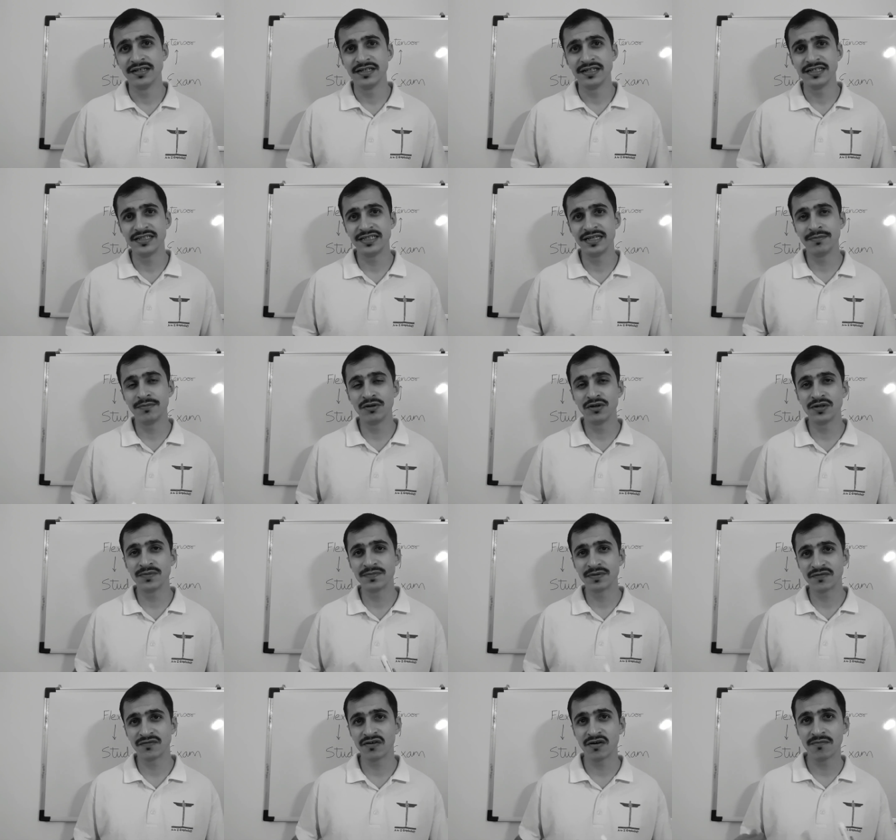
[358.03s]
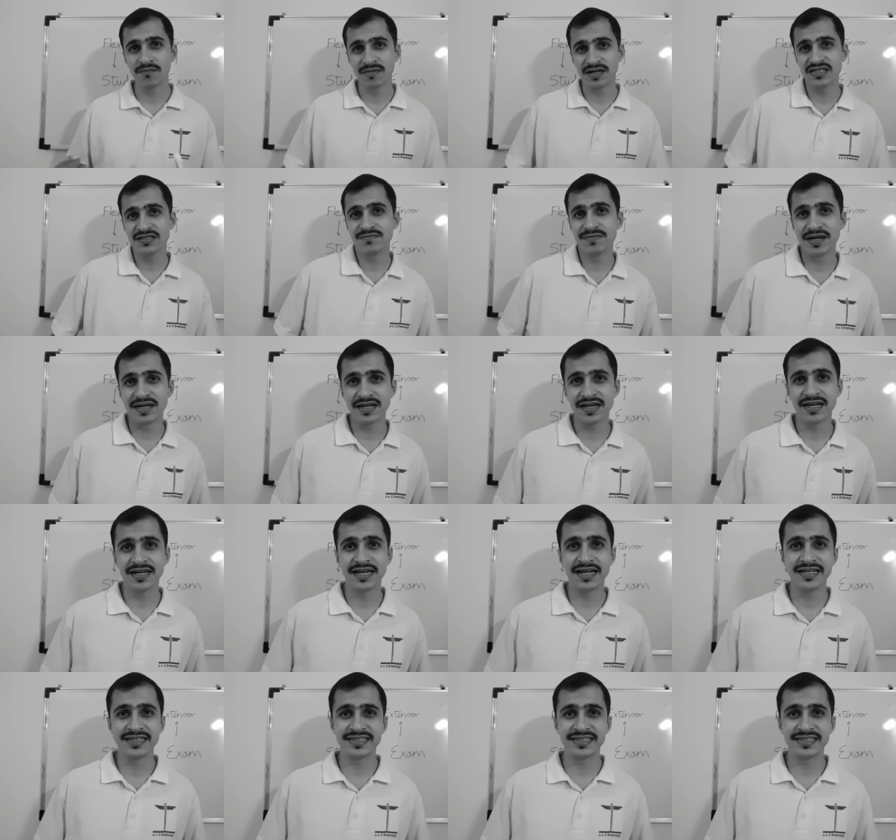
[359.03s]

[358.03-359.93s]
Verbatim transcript: is able to perform much better in the